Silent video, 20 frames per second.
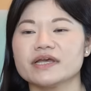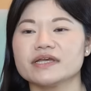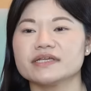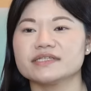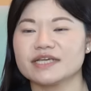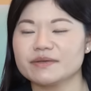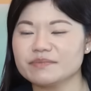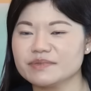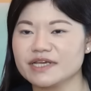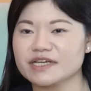
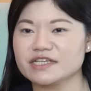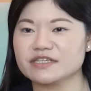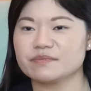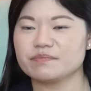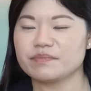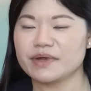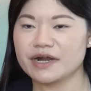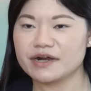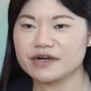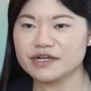same-sex
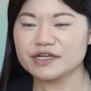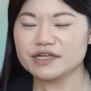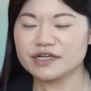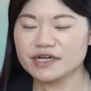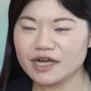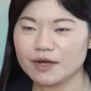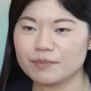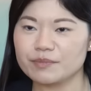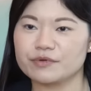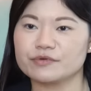married
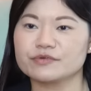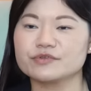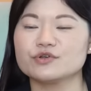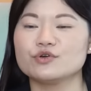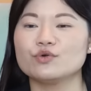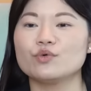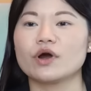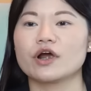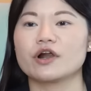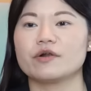couples
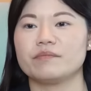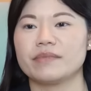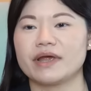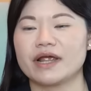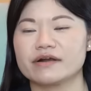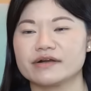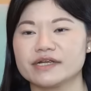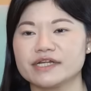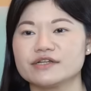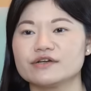who are
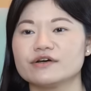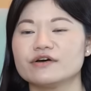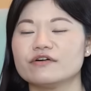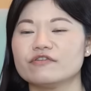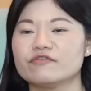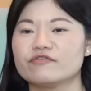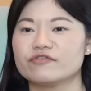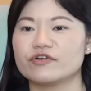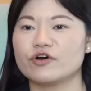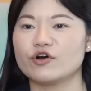married
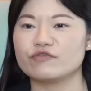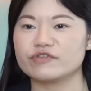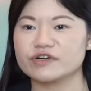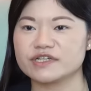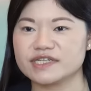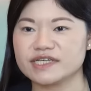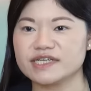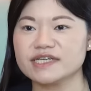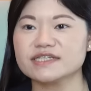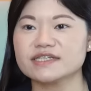
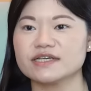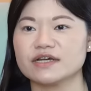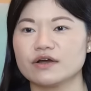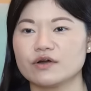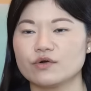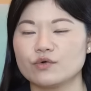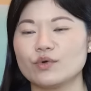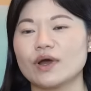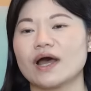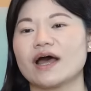overseas,
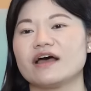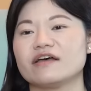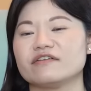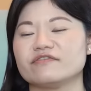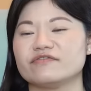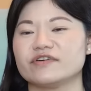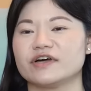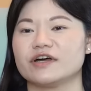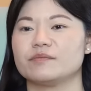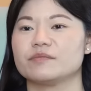who
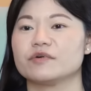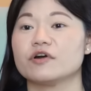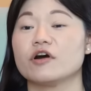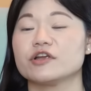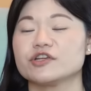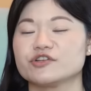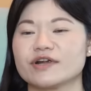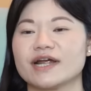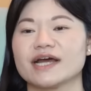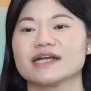have
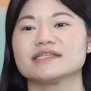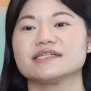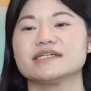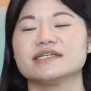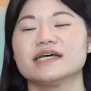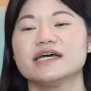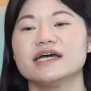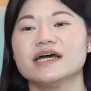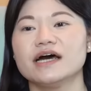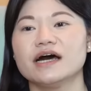contracted
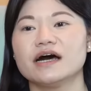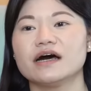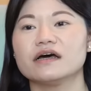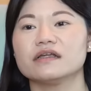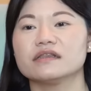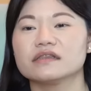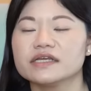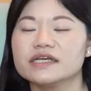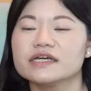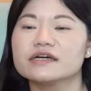a
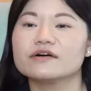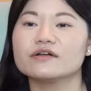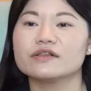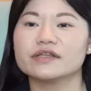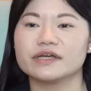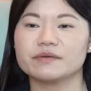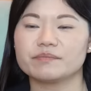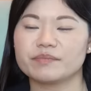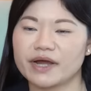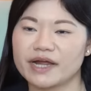
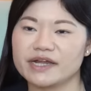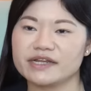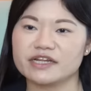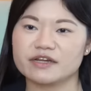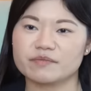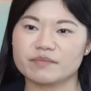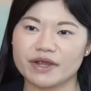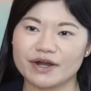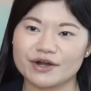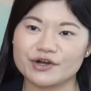legally
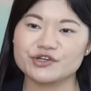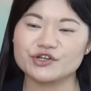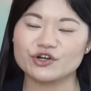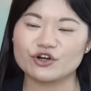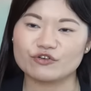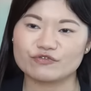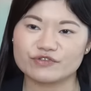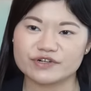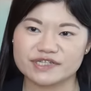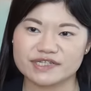binding marriage
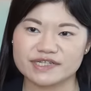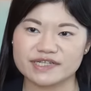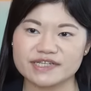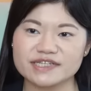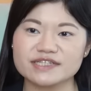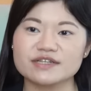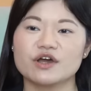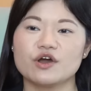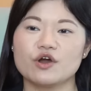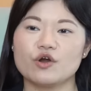
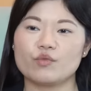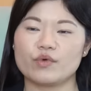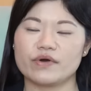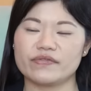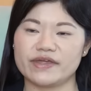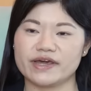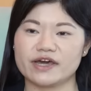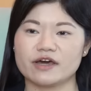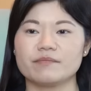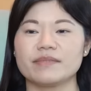overseas, when
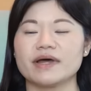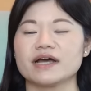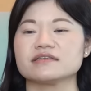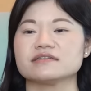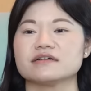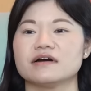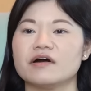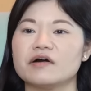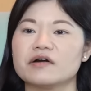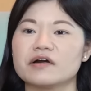they come back
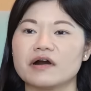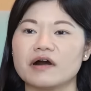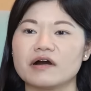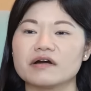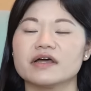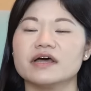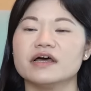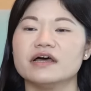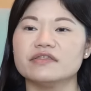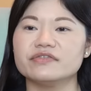to Hong Kong,